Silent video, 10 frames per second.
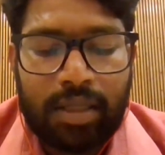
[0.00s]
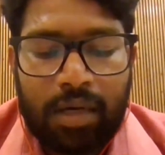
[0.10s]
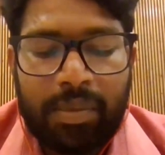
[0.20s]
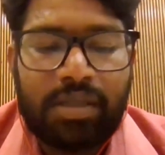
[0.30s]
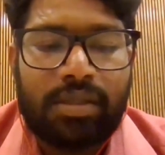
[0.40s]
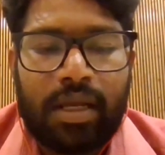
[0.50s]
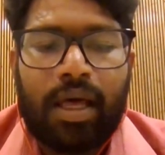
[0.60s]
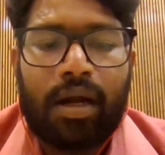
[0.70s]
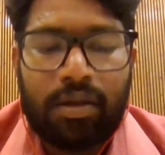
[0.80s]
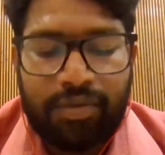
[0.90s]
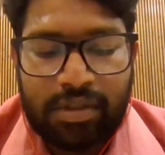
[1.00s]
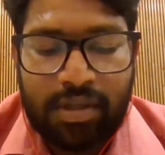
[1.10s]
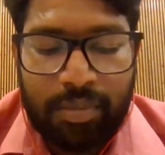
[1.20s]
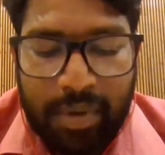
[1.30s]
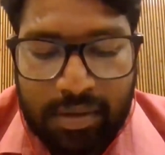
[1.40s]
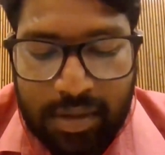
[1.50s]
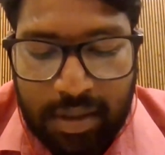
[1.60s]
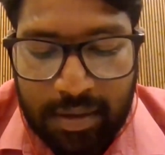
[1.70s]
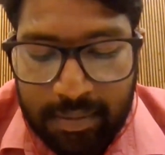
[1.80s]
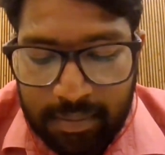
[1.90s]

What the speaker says: That means an artificial person,